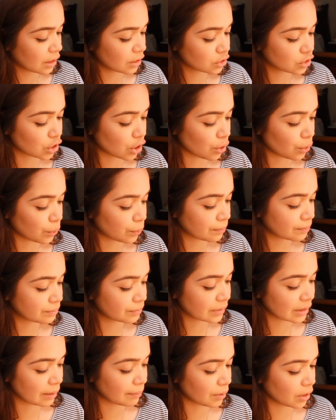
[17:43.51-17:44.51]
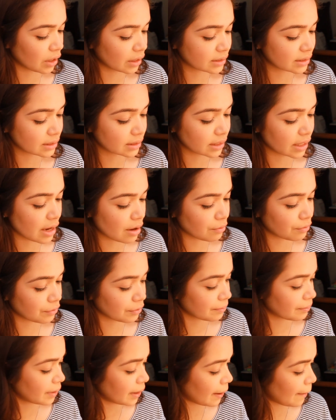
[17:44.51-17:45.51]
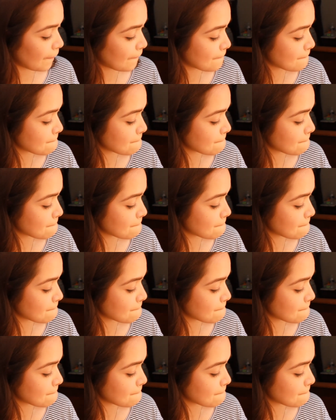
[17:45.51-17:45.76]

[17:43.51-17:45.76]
So lip gloss is enough for me.